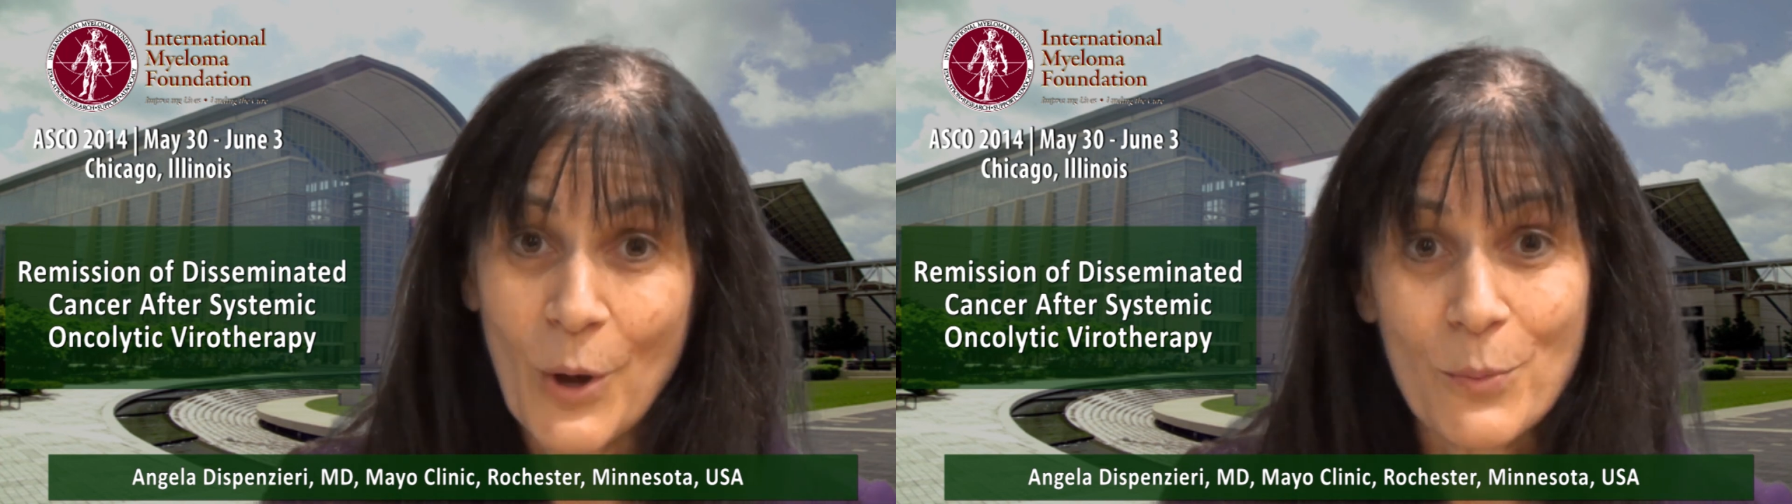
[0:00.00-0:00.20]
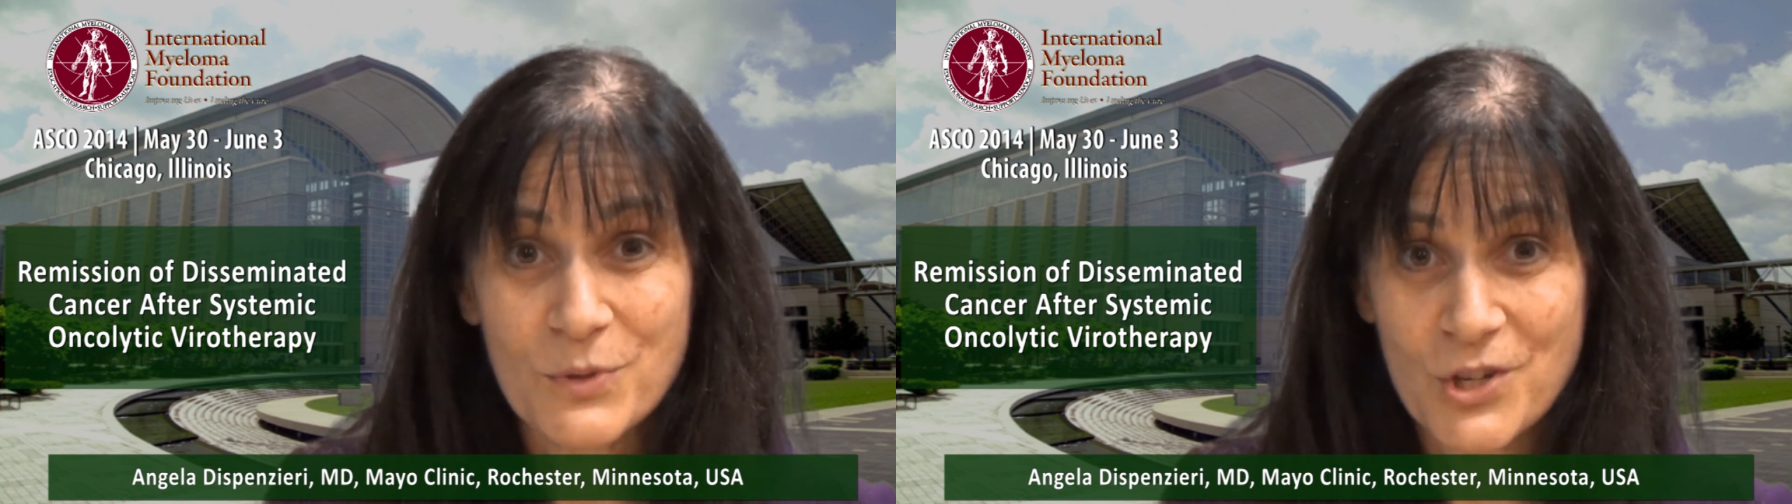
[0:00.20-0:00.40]

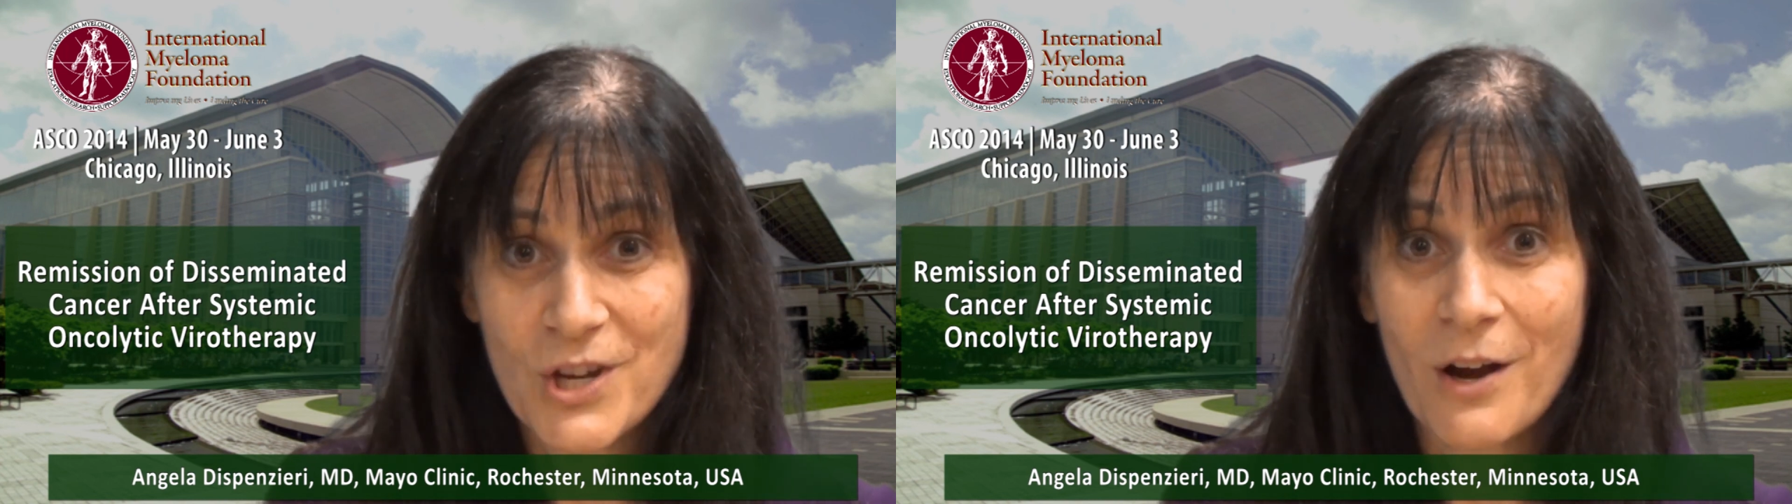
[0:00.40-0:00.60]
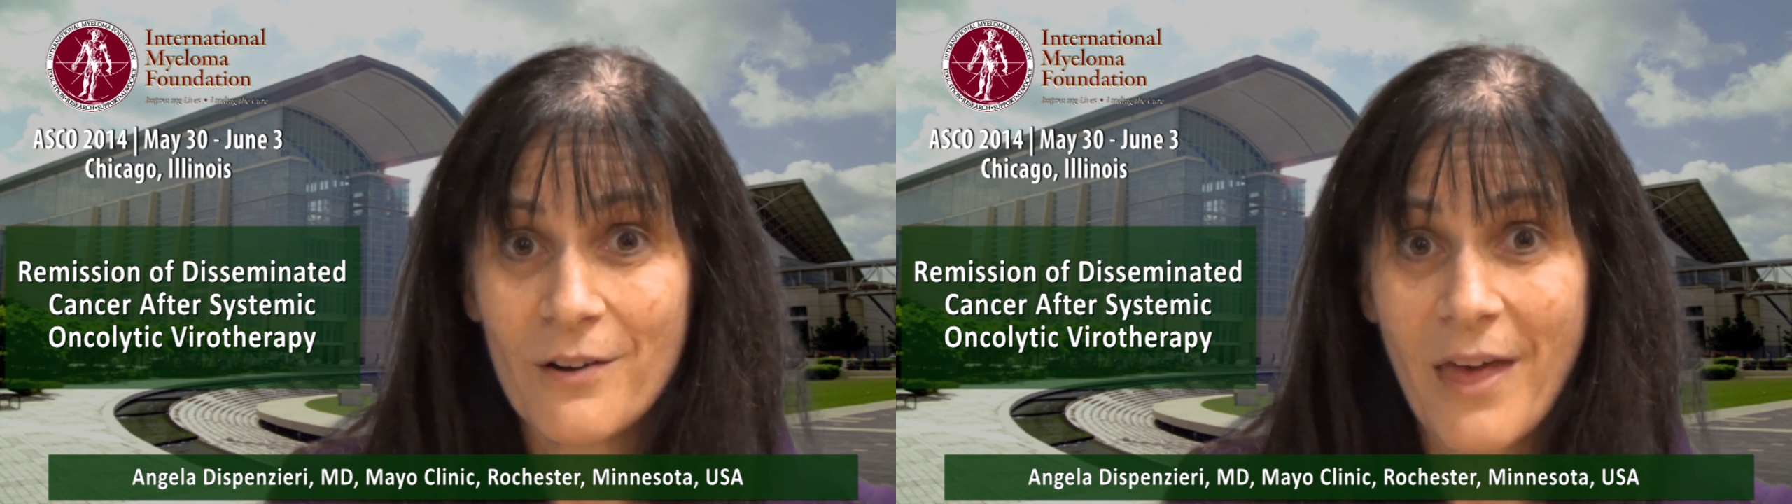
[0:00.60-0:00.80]
hope to
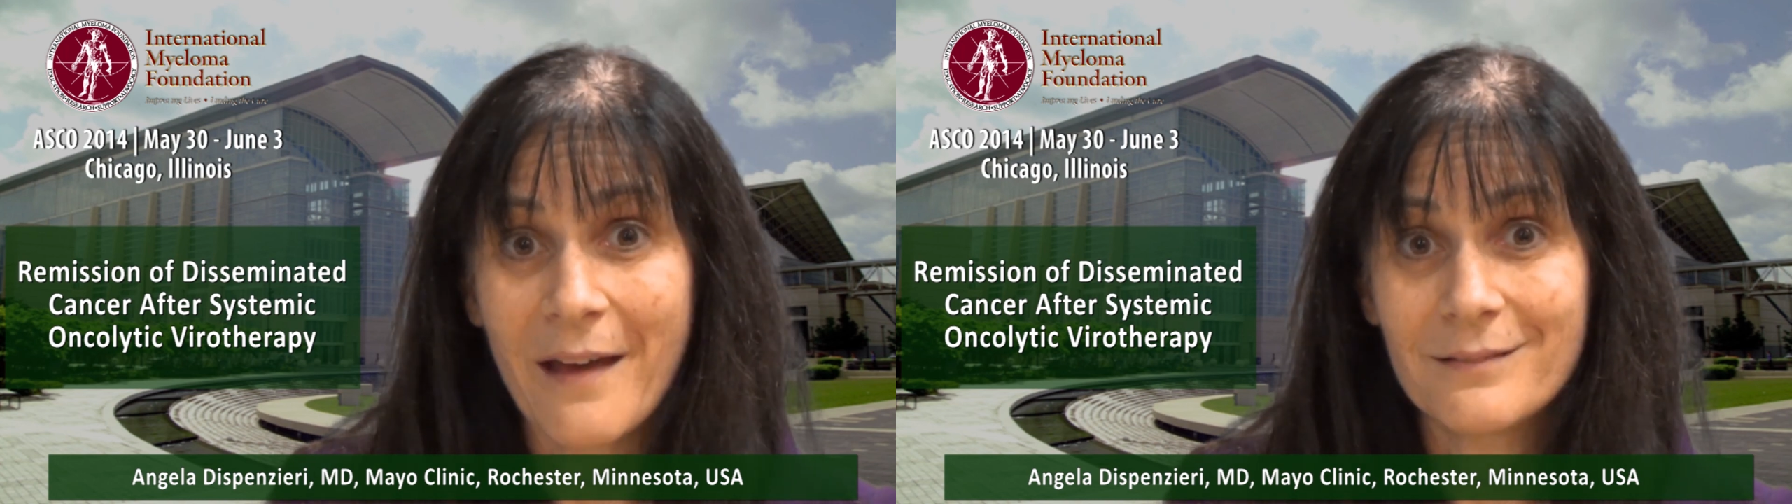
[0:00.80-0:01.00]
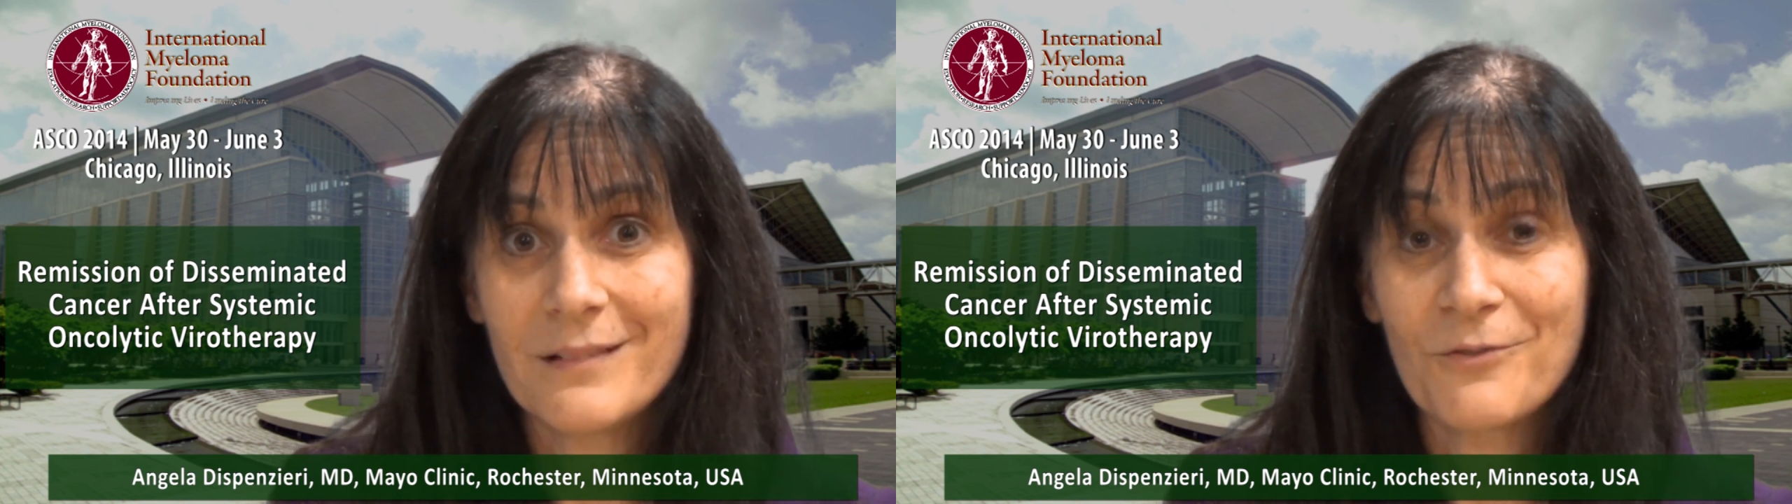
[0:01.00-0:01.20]
share that